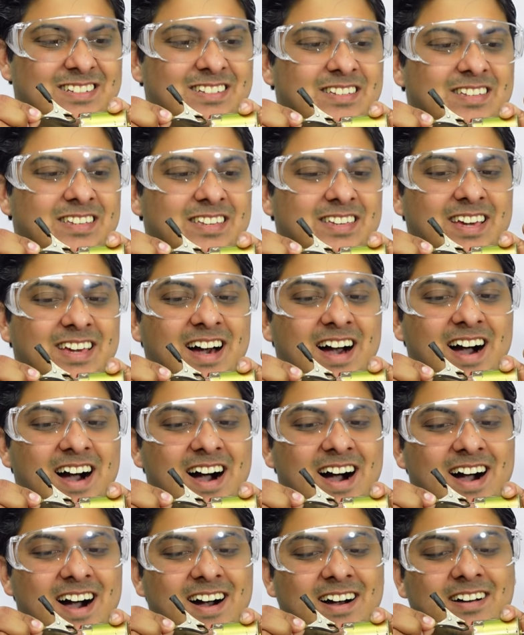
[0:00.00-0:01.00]

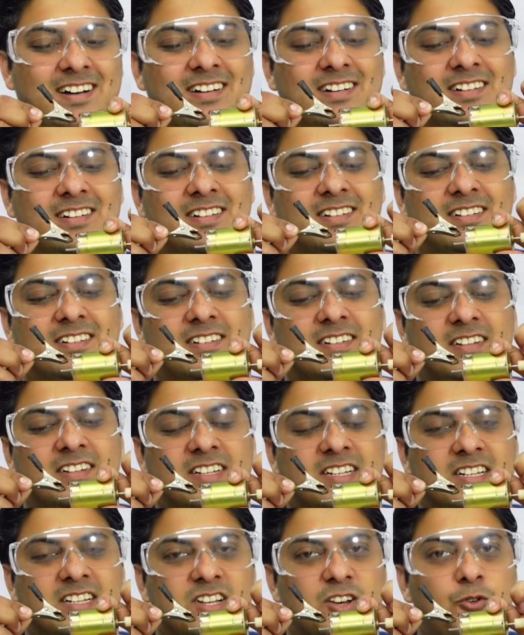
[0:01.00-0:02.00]
yeah
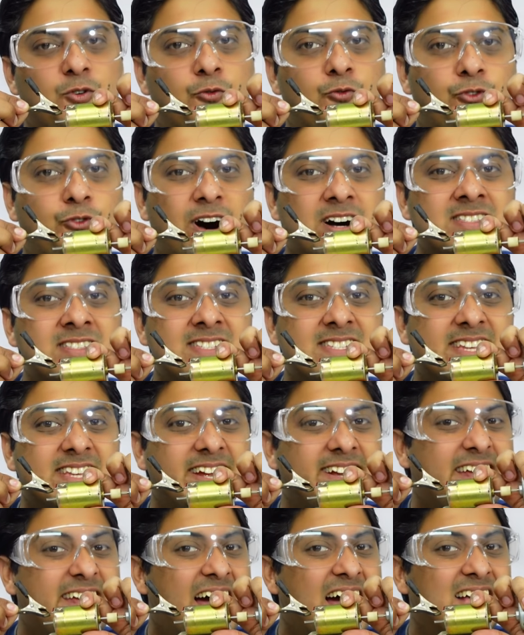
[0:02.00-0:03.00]
once
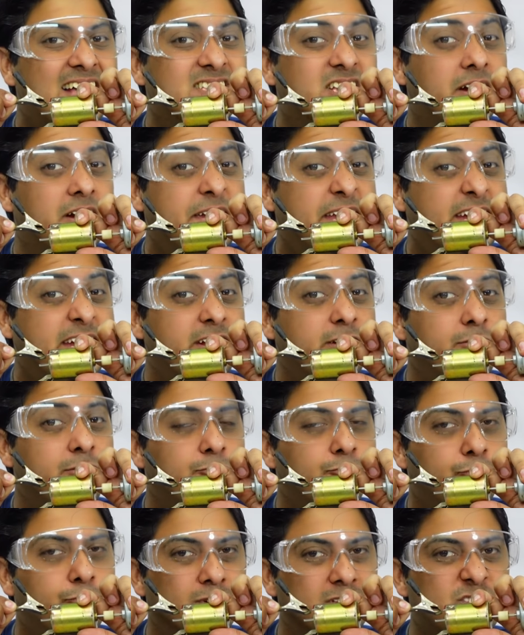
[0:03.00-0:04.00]
it has attained
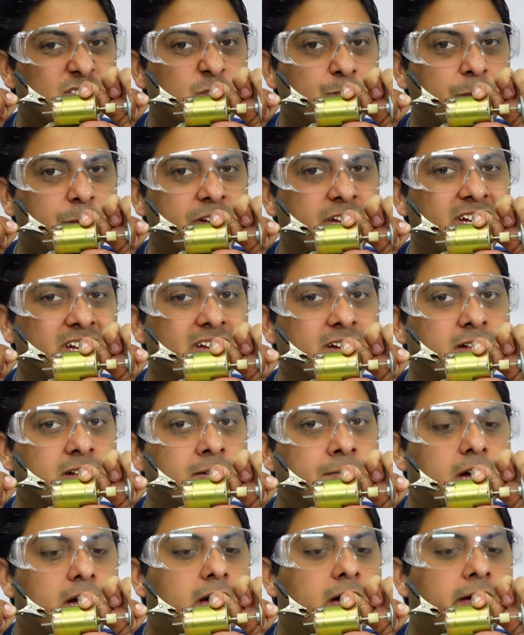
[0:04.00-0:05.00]
full speed
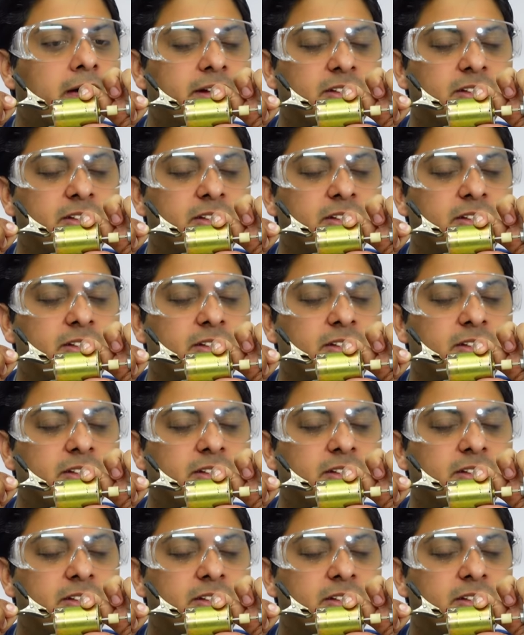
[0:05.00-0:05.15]
uh,